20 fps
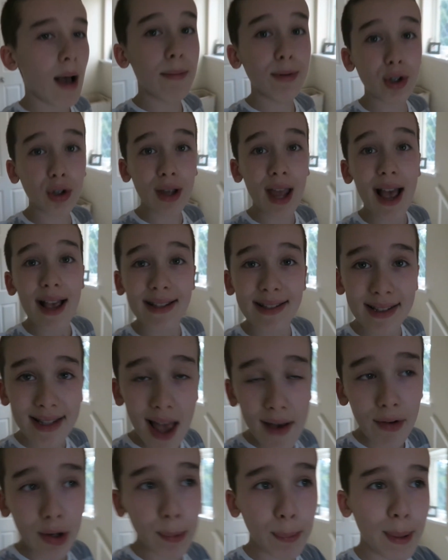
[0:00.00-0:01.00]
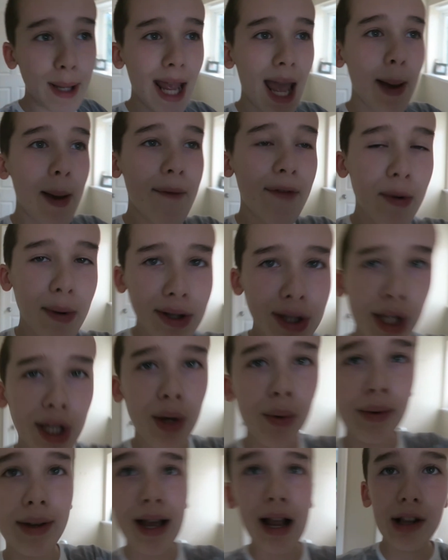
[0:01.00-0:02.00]
So yeah, 7 p.m. if you're in
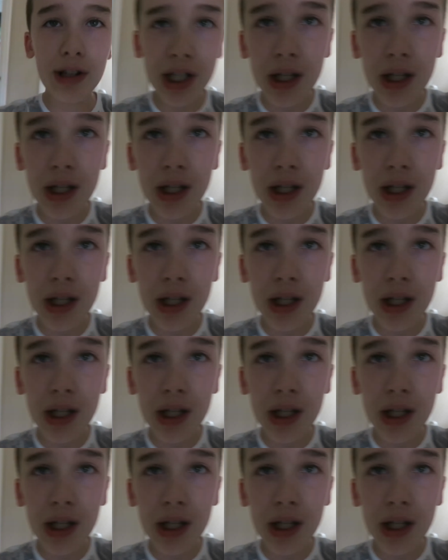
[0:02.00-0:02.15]
the UK,